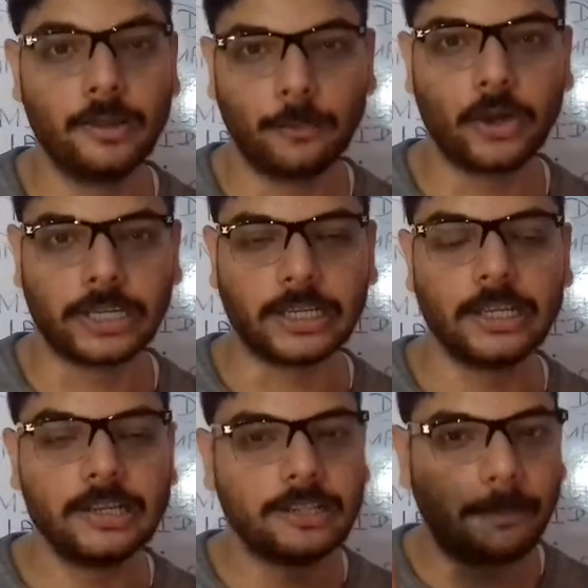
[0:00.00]
body,
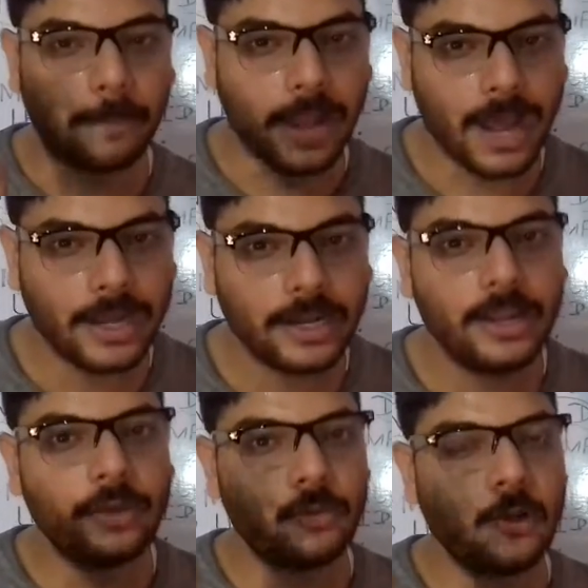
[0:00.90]
the plant
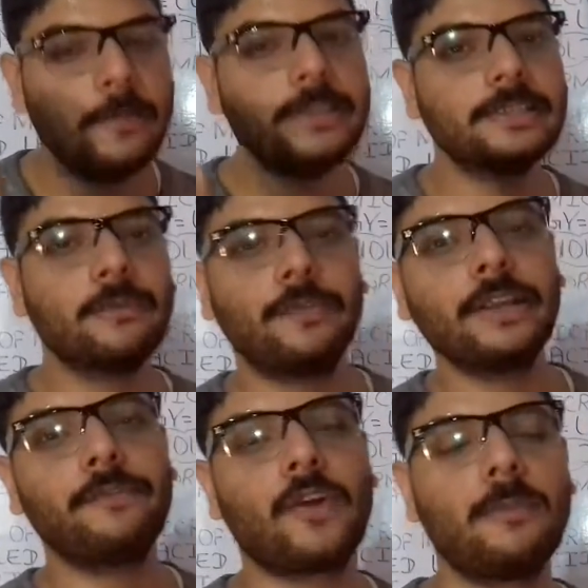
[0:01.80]
will be
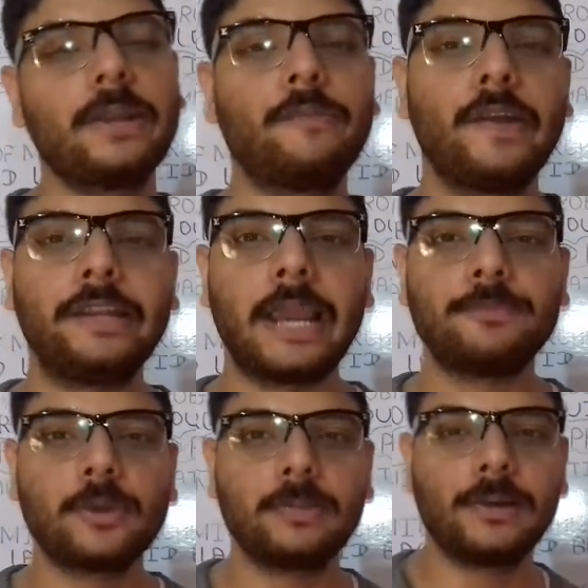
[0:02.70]
suffering from different
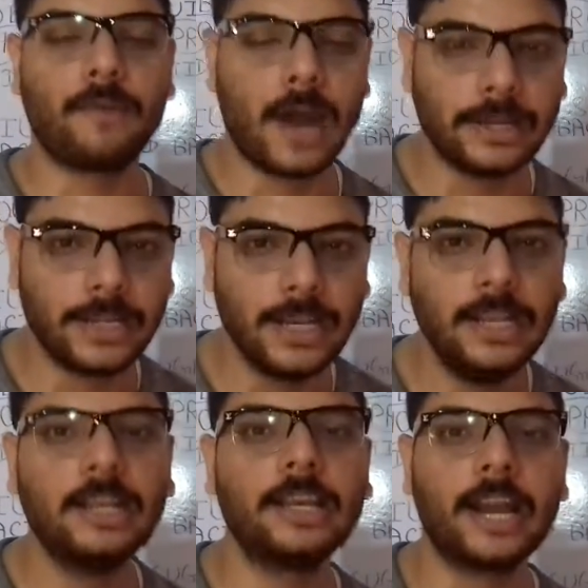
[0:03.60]
types of the
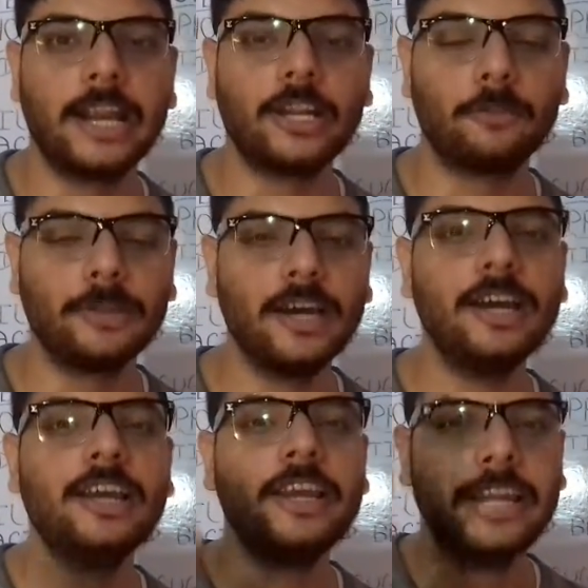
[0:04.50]
vital kind of
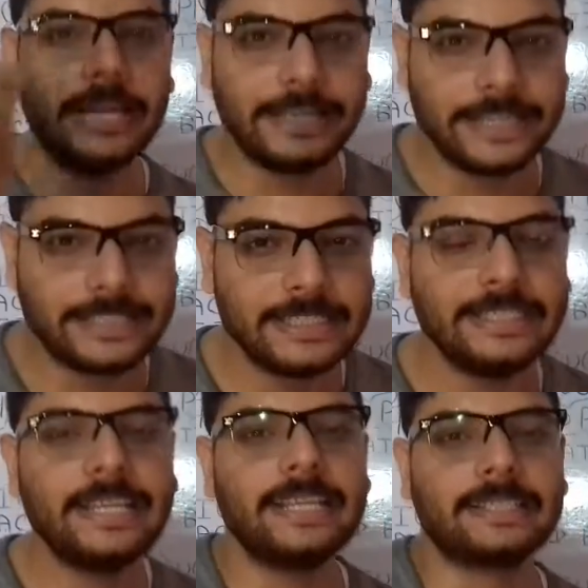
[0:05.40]
the
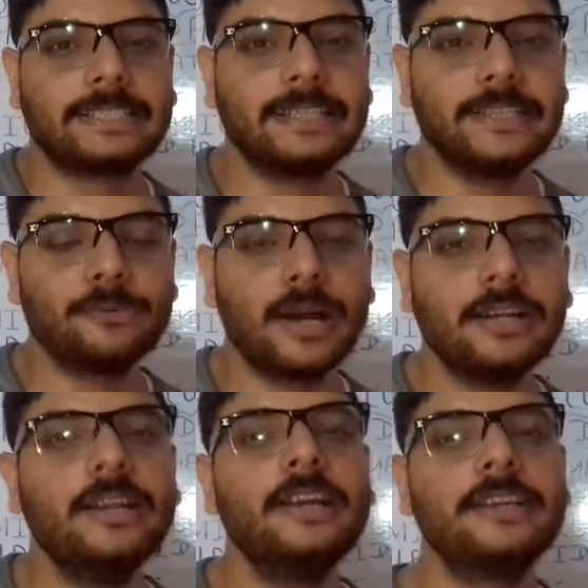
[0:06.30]
diseases, such as
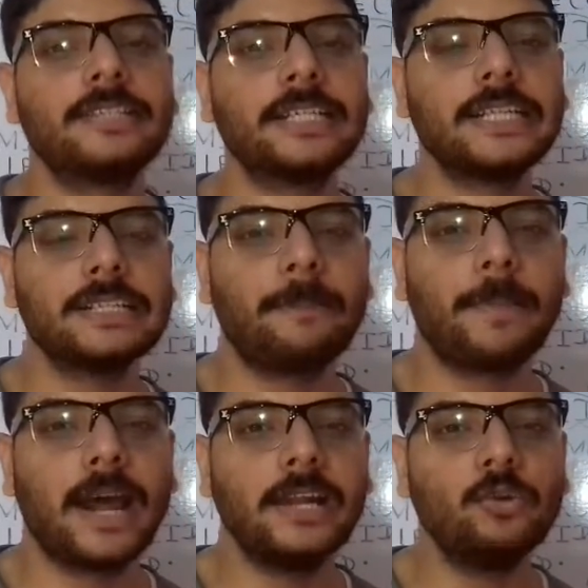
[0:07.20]
what? Such as the
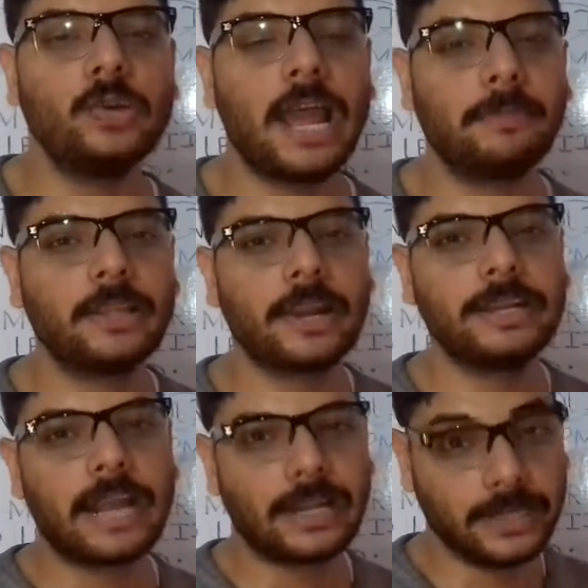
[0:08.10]
plant could have the
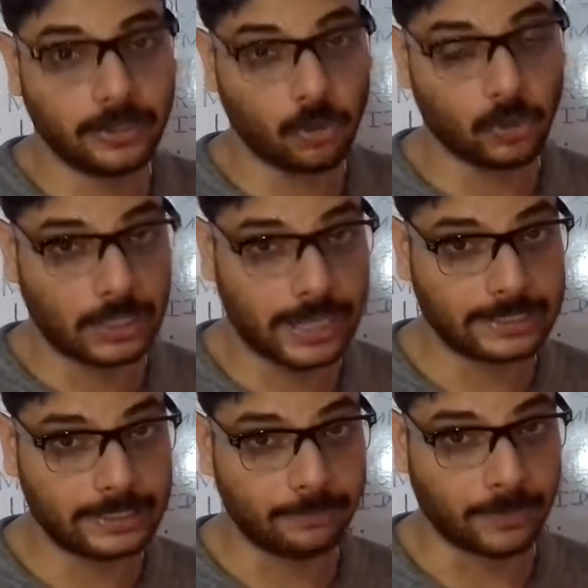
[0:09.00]
retarded growth like
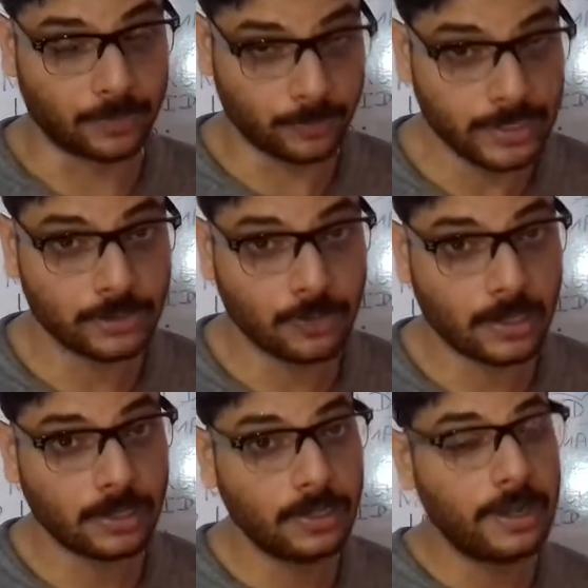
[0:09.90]
symptoms. Means
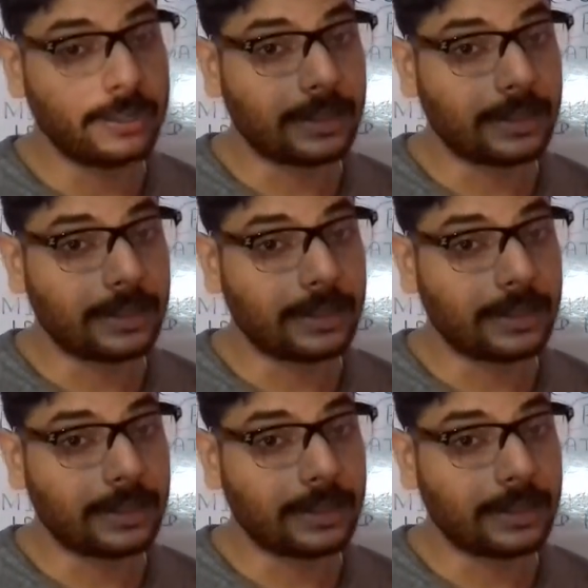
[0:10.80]
what?